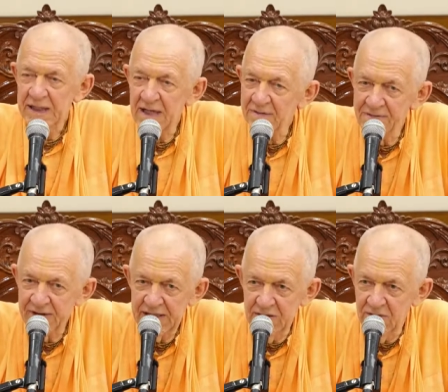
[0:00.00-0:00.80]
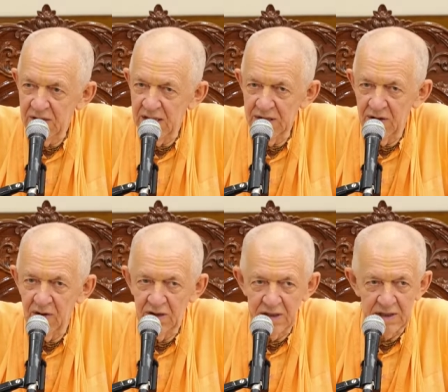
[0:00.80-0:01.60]
In every yuga, the
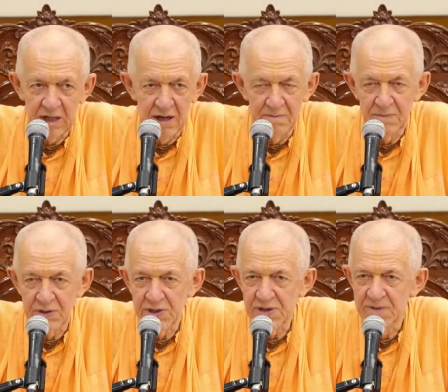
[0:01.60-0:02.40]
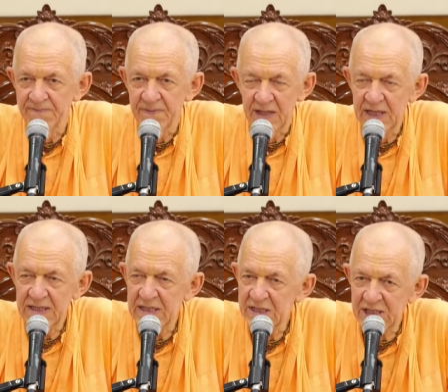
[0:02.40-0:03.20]
Lord comes.
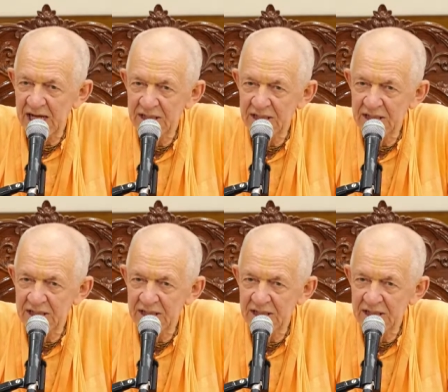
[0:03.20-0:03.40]
In the